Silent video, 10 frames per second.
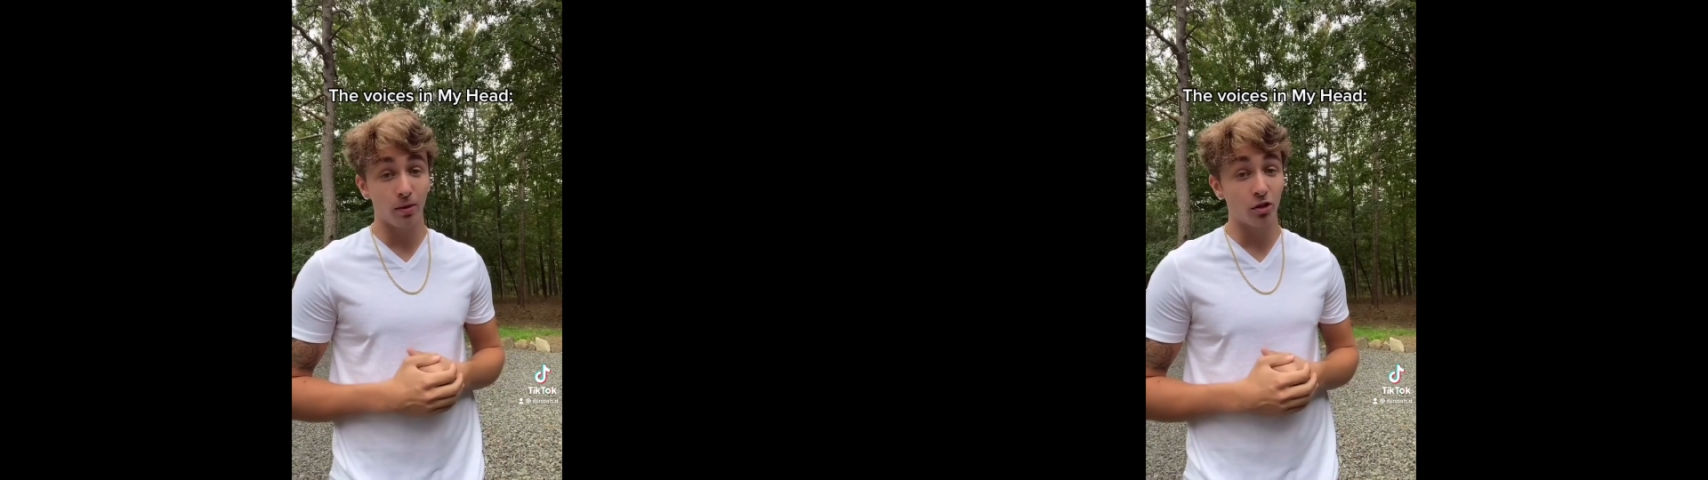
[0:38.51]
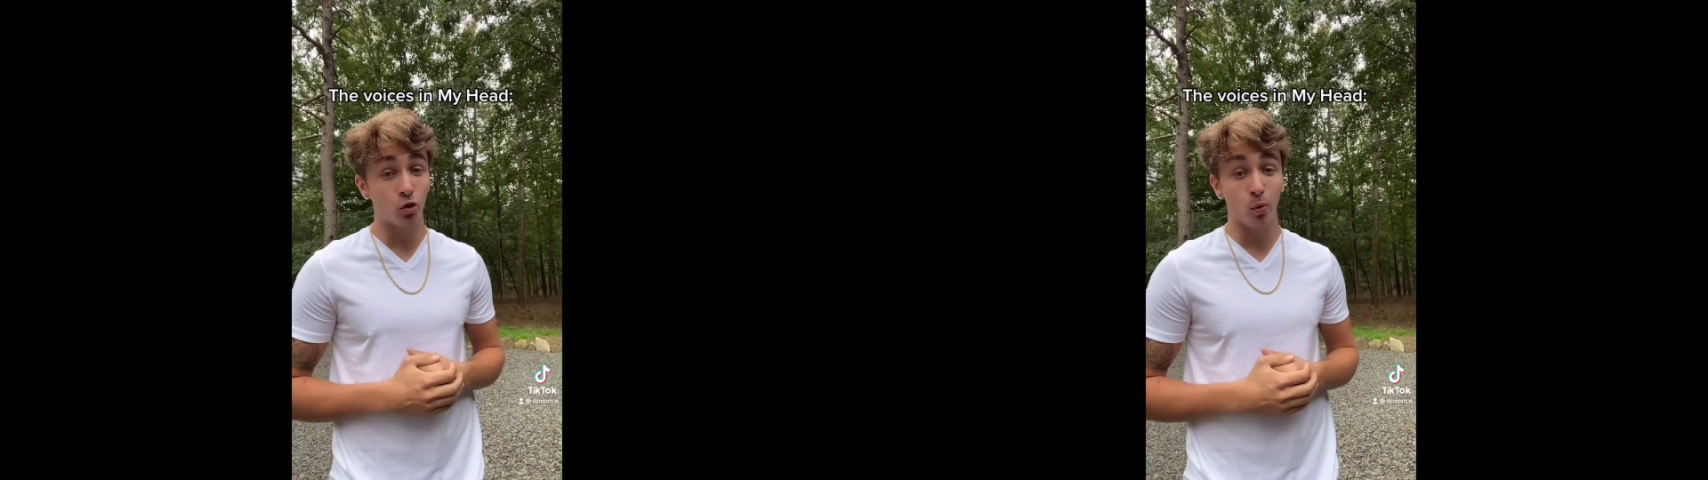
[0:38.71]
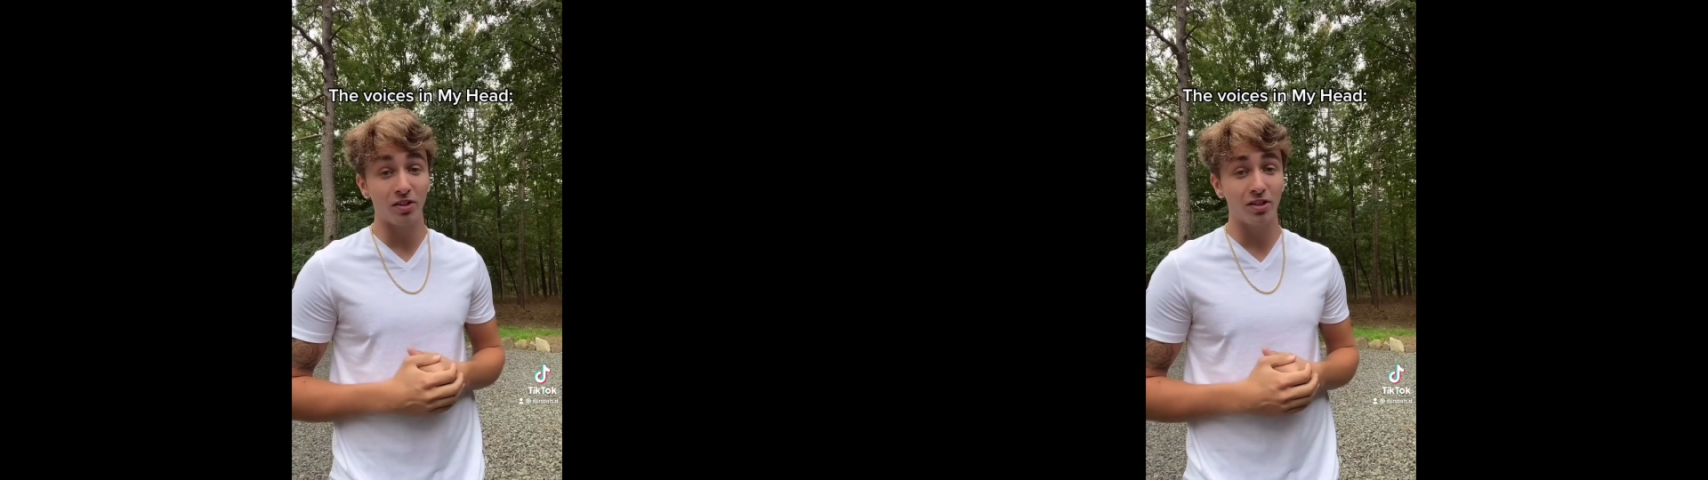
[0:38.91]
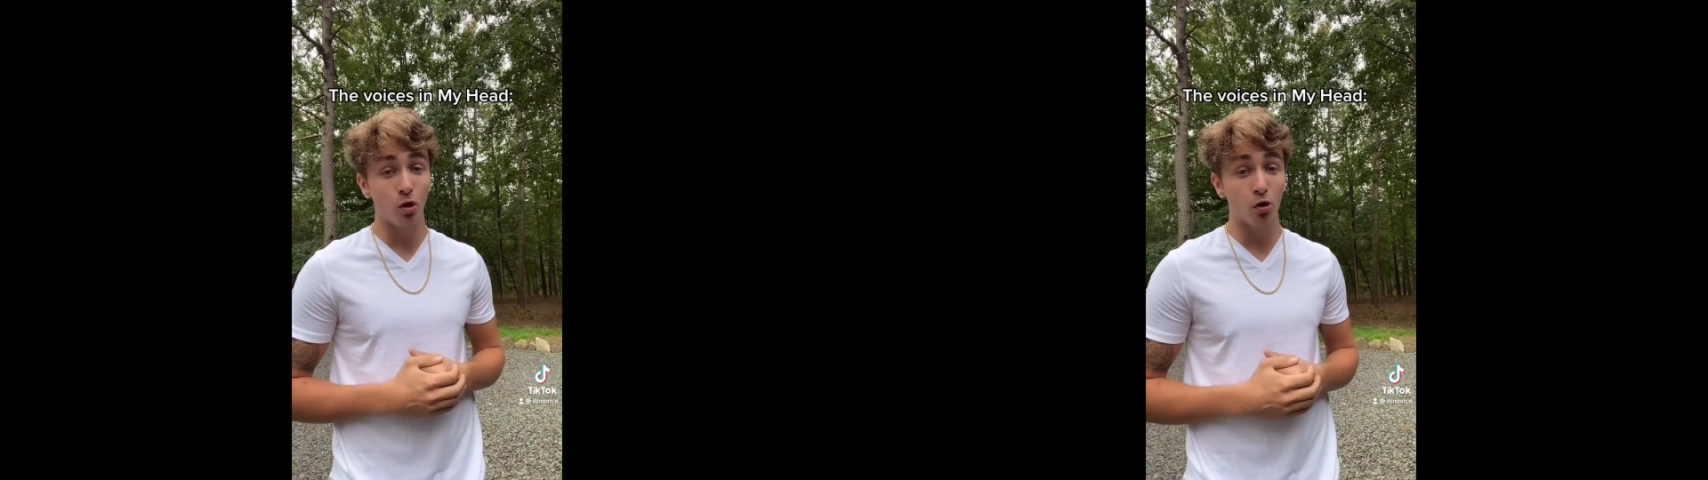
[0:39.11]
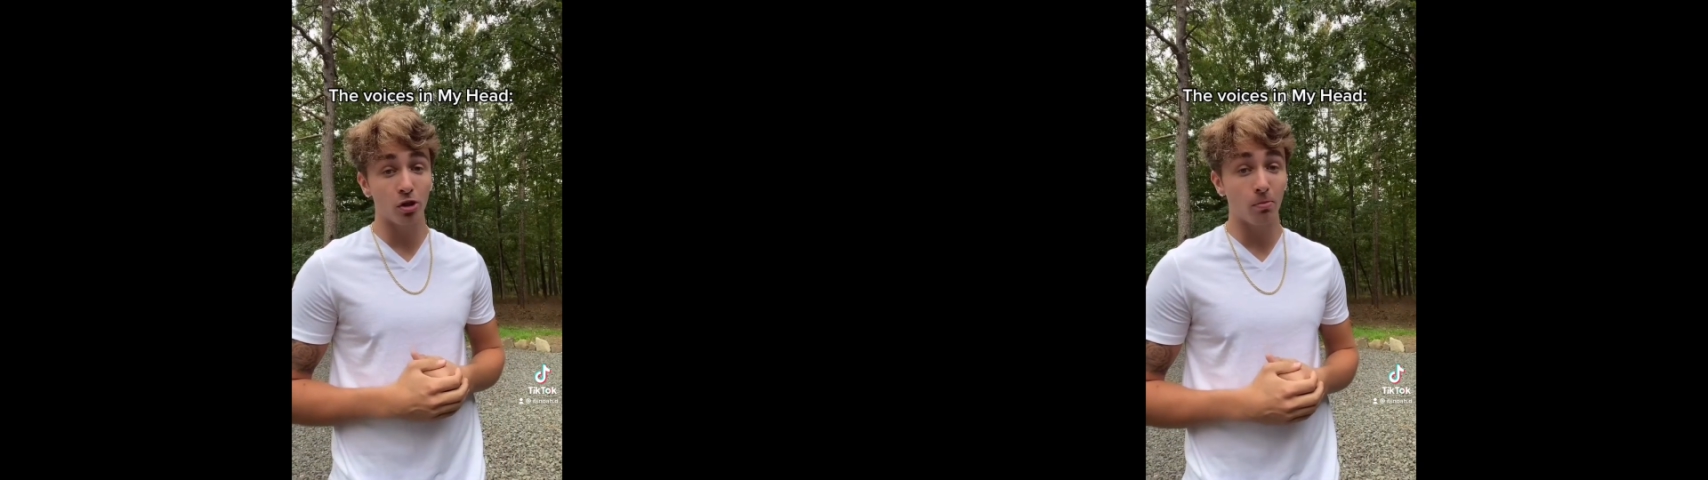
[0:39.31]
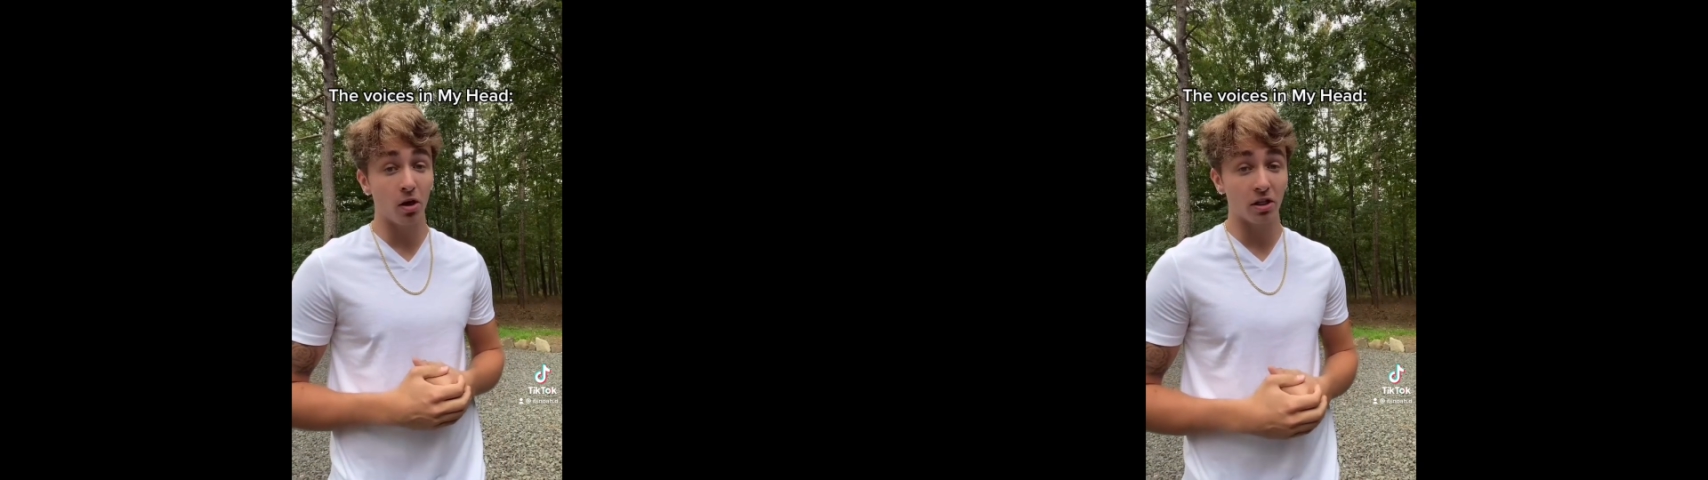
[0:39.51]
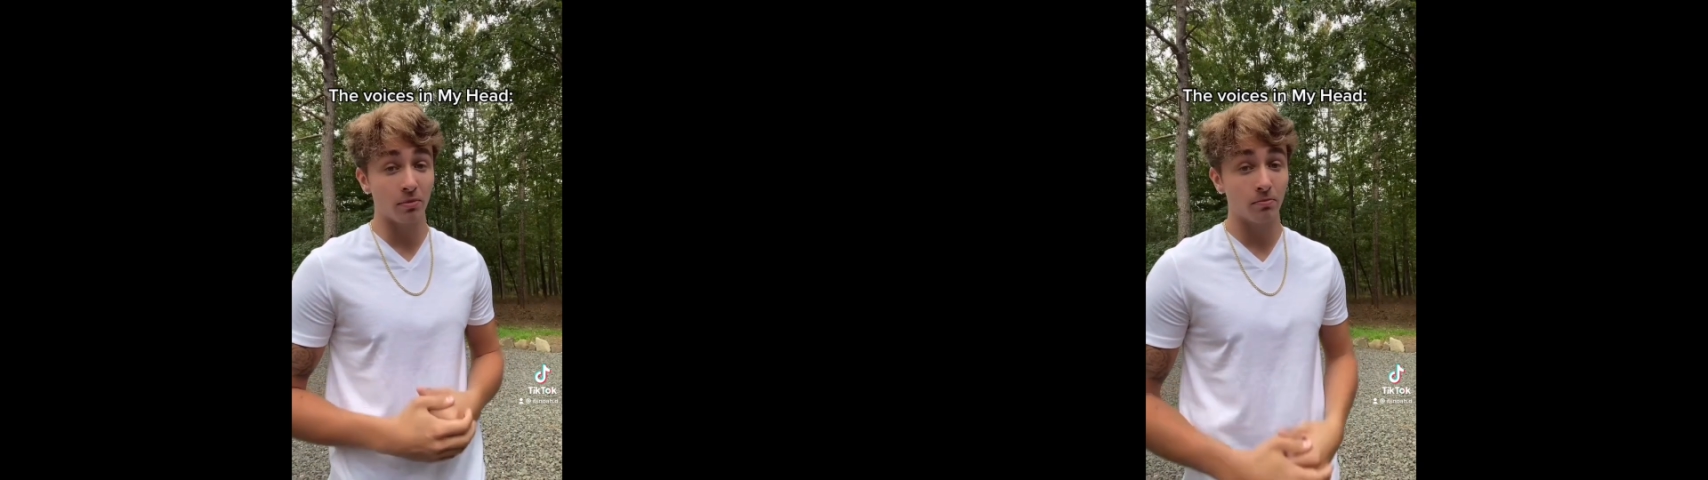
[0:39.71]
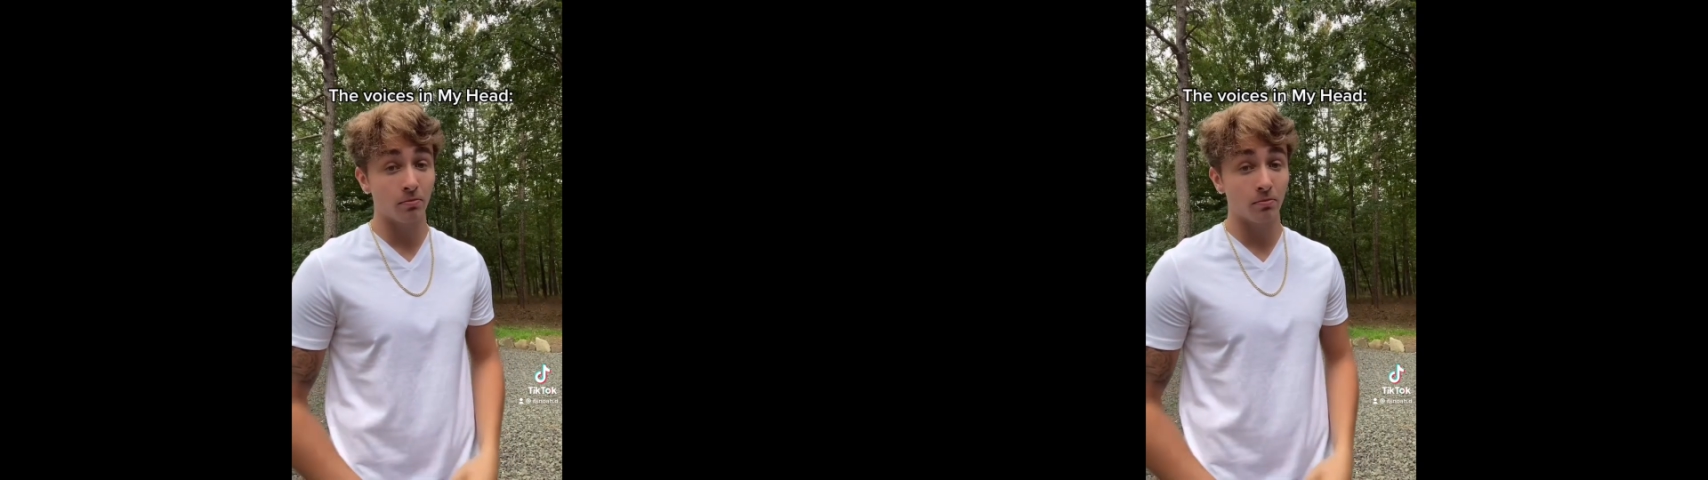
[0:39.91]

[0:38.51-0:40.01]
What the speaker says: and you're wasting all your money.